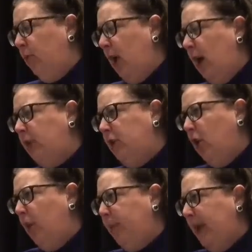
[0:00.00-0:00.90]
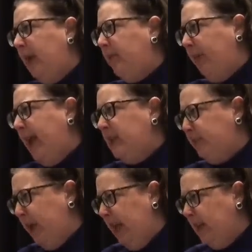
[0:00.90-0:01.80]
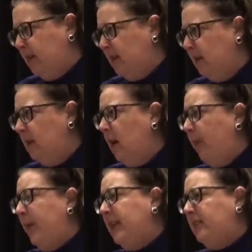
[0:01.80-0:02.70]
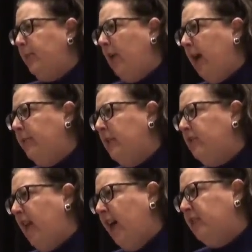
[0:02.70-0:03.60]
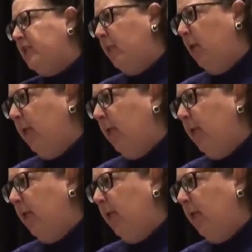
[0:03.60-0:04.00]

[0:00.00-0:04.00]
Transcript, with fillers: uh, European-based piece, a piece that probably is valued somewhere